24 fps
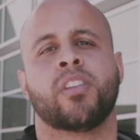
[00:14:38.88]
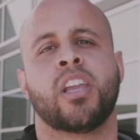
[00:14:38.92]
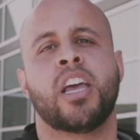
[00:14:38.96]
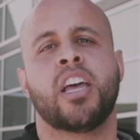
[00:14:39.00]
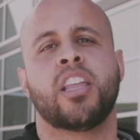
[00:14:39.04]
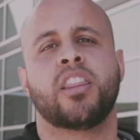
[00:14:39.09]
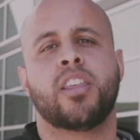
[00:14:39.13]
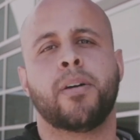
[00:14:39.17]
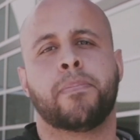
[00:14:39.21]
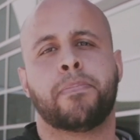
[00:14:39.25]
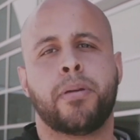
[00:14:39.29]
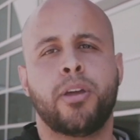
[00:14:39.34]

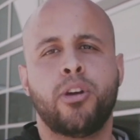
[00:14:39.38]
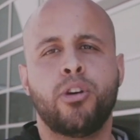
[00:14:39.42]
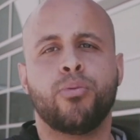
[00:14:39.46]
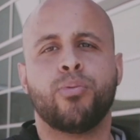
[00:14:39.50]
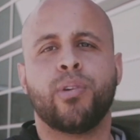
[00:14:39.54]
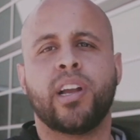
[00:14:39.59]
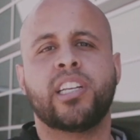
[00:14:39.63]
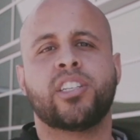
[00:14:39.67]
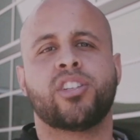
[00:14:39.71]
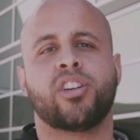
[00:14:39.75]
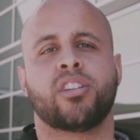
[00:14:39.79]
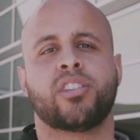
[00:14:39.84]
The Pew
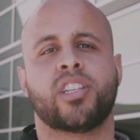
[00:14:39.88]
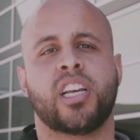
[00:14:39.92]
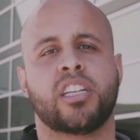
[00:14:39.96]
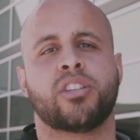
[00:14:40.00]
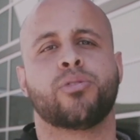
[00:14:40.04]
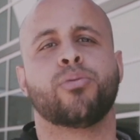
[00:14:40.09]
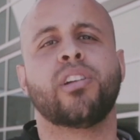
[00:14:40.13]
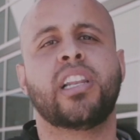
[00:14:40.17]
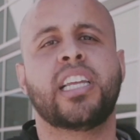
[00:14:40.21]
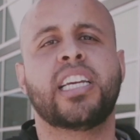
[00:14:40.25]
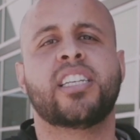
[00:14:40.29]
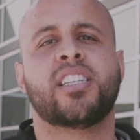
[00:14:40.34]
Research has
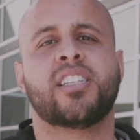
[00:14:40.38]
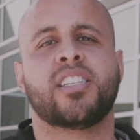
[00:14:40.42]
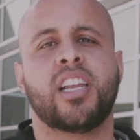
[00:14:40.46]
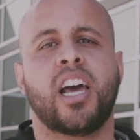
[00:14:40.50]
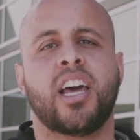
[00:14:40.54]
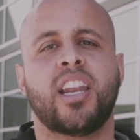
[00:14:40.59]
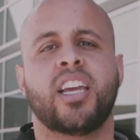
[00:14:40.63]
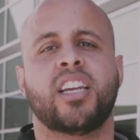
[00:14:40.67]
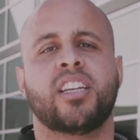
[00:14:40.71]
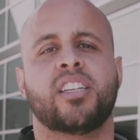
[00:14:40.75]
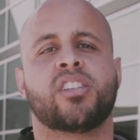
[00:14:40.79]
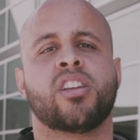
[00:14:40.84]
released
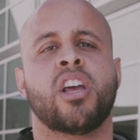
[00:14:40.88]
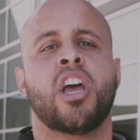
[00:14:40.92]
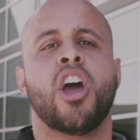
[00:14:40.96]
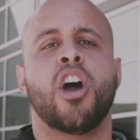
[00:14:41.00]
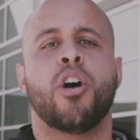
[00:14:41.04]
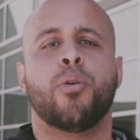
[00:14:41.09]
studies